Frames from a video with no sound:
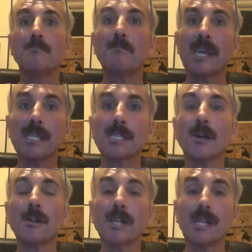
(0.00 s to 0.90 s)
based
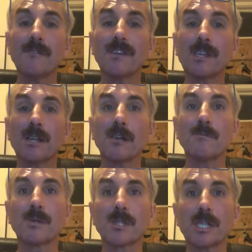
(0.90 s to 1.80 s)
on a living
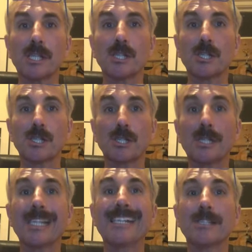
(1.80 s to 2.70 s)
global
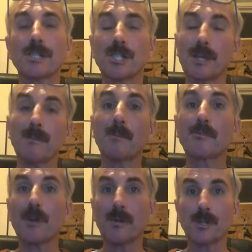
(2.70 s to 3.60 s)
citizenship
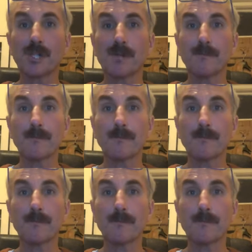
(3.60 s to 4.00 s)
approach.